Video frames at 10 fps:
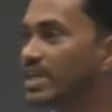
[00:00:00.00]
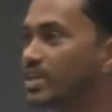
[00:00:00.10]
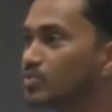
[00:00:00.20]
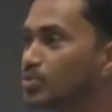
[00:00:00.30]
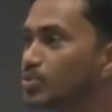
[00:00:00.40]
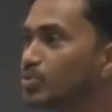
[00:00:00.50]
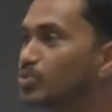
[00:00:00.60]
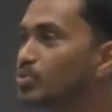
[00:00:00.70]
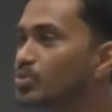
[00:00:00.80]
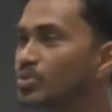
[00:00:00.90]

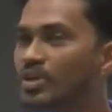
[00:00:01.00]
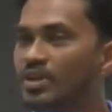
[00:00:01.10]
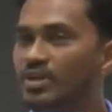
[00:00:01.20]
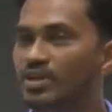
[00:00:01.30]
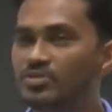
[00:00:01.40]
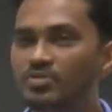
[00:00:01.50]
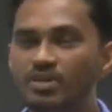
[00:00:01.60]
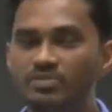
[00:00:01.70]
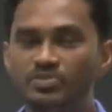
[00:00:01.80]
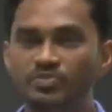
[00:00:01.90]
2
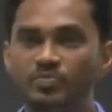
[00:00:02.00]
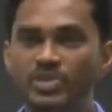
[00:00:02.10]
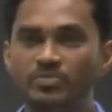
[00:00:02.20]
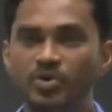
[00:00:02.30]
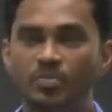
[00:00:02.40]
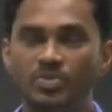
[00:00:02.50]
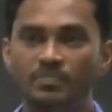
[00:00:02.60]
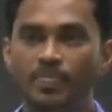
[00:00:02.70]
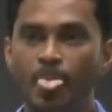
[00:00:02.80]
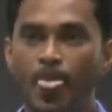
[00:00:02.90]
hours would be a problem.
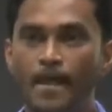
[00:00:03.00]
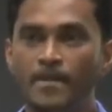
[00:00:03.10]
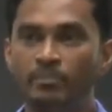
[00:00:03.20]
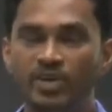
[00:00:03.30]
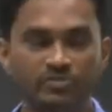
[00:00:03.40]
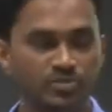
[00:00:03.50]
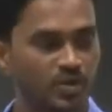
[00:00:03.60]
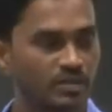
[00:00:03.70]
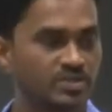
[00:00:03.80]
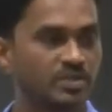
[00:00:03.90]
But
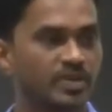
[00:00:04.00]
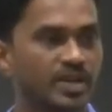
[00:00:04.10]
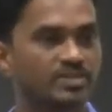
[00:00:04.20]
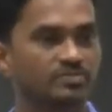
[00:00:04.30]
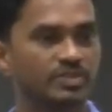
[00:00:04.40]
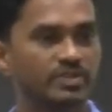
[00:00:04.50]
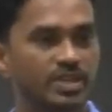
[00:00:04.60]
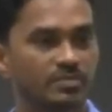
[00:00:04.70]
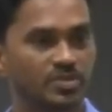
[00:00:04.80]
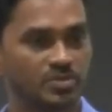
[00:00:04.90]
to our surprise, we were
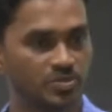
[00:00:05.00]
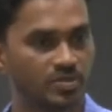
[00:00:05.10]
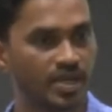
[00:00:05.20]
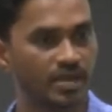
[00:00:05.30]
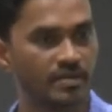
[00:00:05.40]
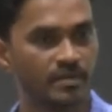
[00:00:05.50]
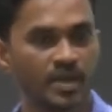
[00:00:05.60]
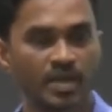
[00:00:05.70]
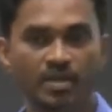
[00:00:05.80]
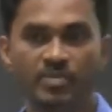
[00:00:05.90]
able to do that.
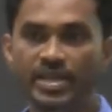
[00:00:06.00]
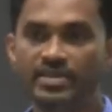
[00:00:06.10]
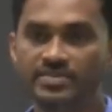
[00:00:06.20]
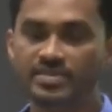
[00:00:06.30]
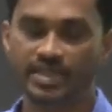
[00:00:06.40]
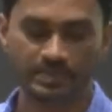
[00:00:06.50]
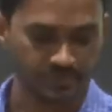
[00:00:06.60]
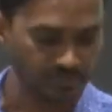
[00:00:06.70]
But here's the thing,